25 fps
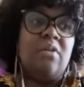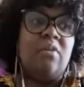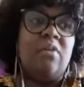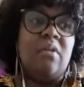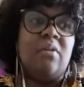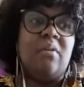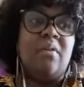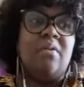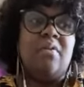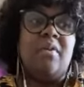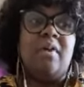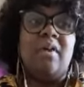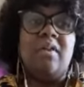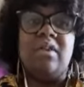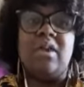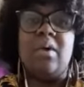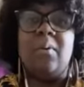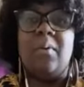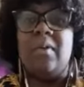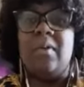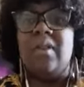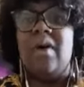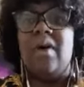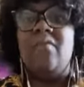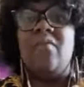the things that
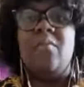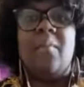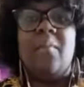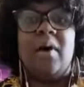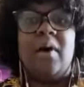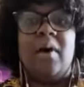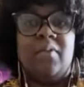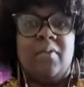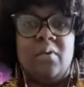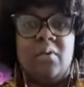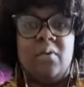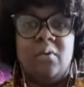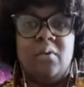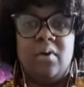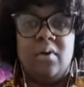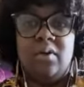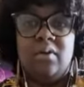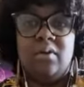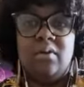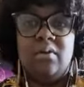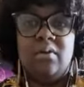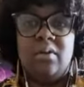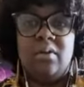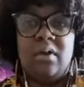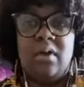we love about the
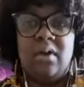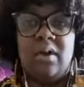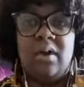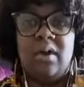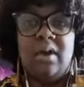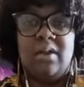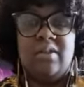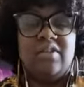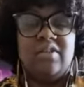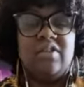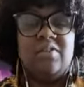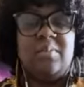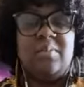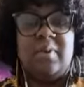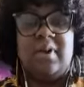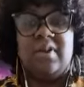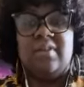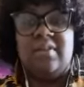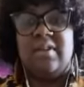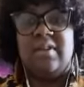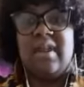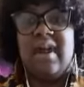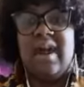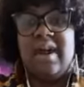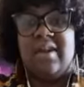horn, just
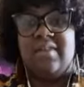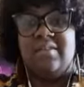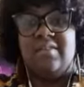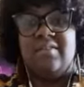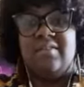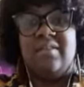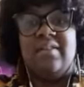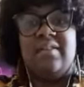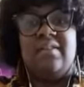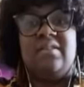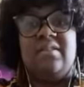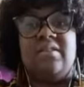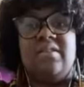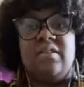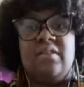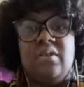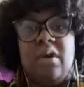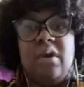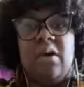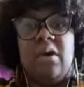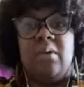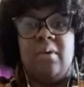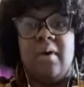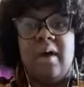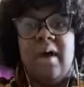because it has this,
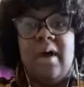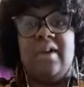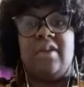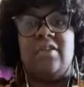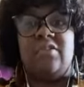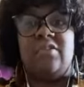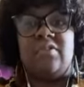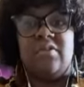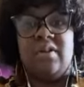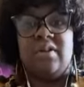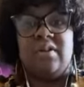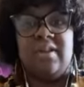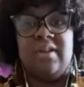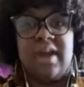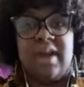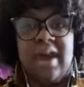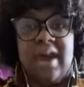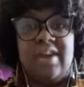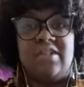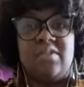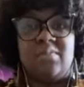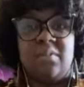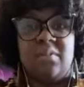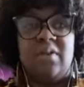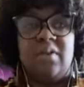extra
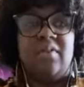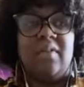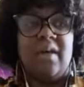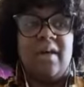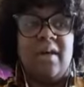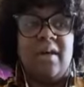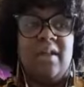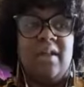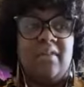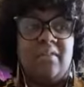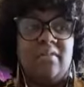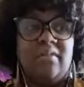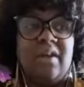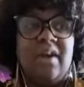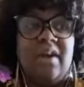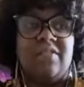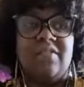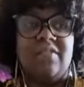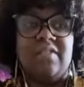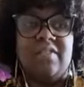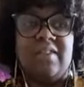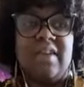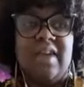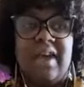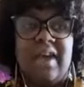attachment that is not
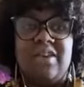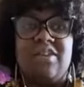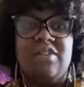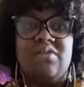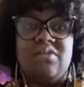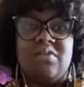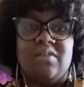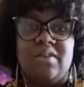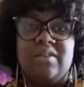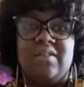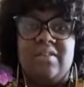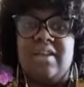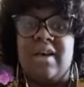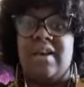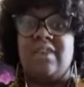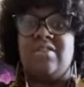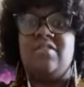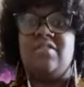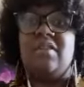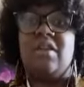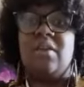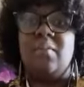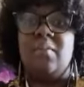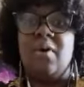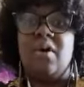just extra, it's
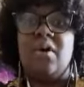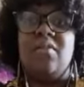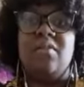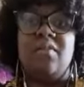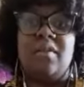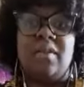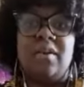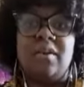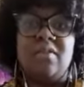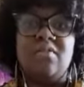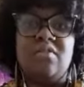actually a part of the